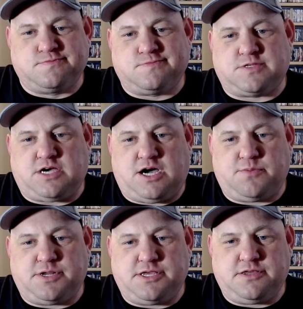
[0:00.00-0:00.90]

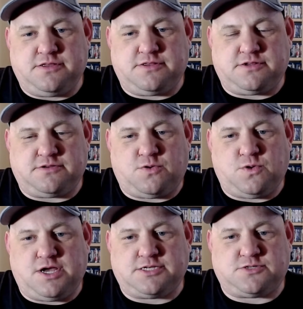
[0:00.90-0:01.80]
comedy than
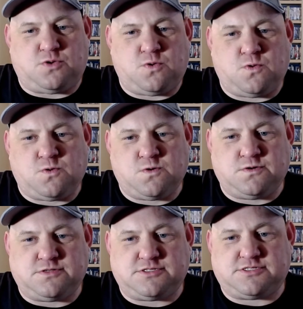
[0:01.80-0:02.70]
actual horror
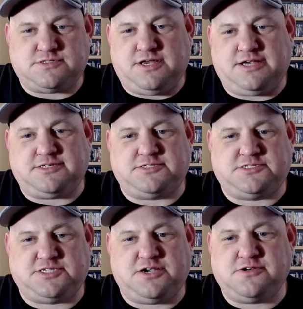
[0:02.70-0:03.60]
that actually
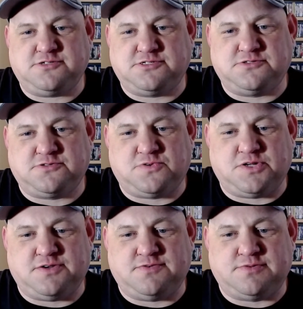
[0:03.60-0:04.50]
scares you or
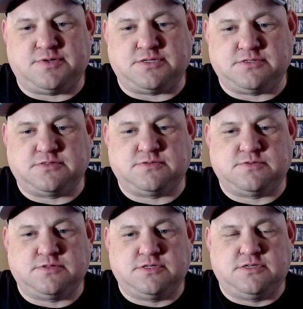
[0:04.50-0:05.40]
whatever, but
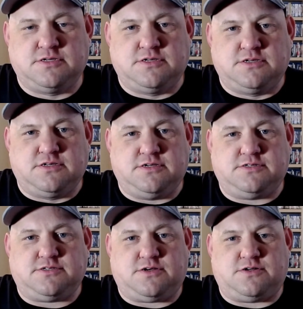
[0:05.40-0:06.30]
it's
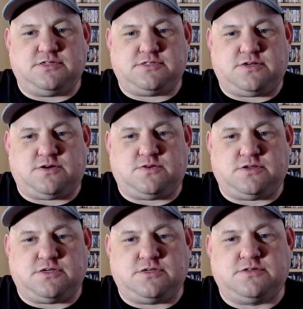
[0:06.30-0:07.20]
all.
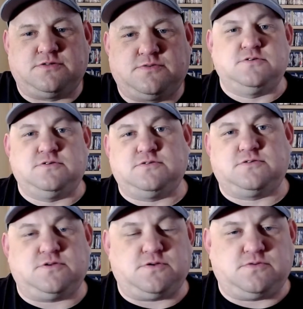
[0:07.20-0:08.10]
So
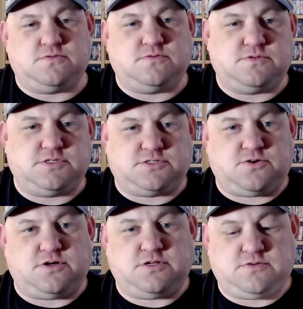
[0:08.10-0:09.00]
we'll get
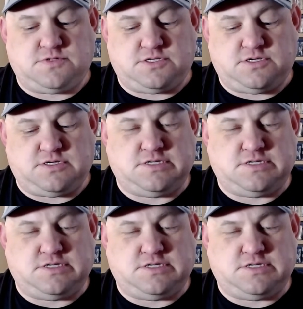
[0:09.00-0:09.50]
started with the